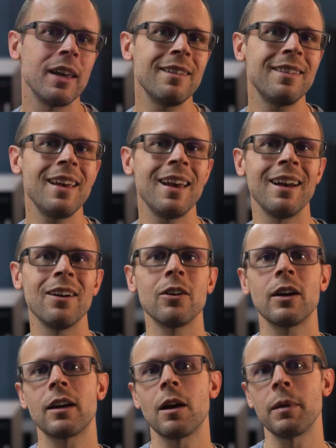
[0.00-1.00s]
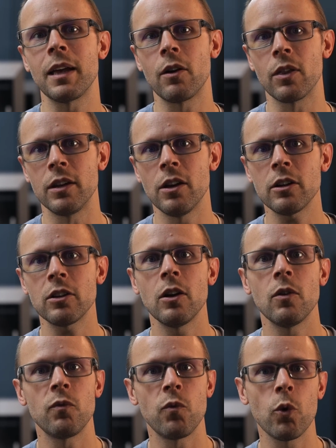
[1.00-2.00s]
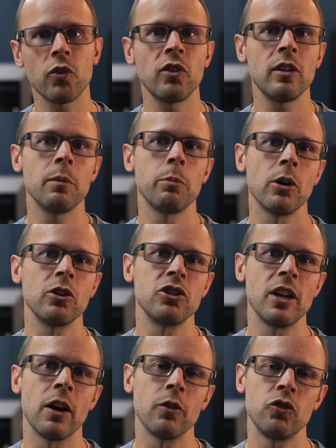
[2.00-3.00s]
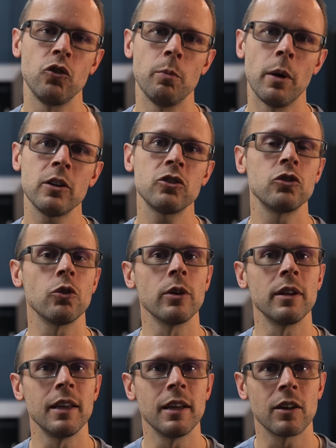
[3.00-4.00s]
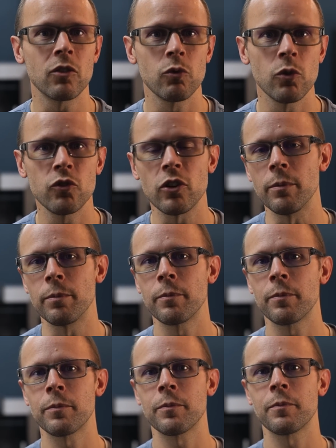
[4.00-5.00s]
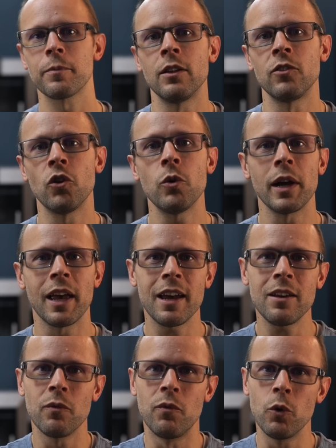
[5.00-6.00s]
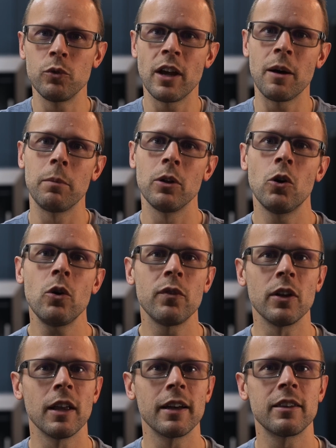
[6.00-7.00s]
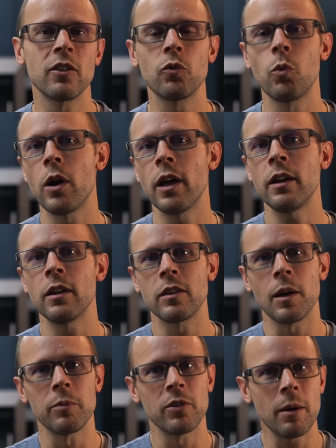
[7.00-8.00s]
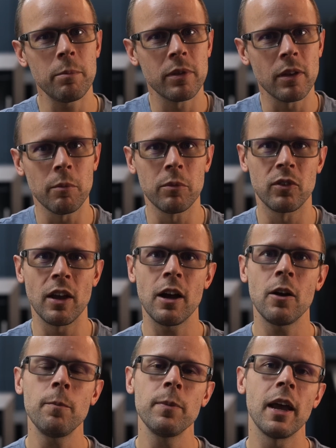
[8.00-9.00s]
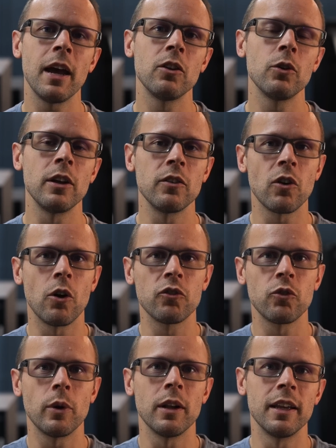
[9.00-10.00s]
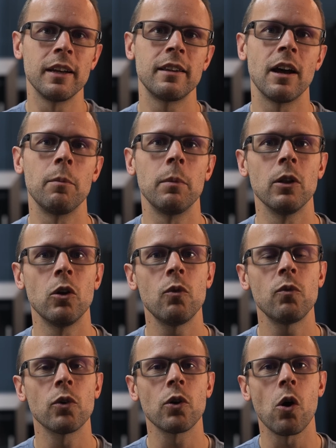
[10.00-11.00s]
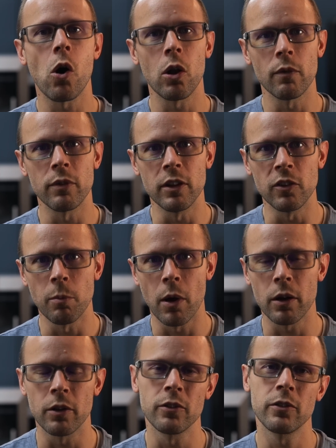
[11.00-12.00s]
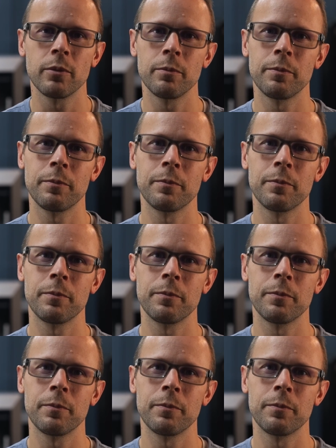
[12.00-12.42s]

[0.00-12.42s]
is the air coming out of the duct forcing the bridge down too much during the extrusion. So again, vote down below if you like this one. Thumbs up, thumbs down, and there is also a link down below for all of these models.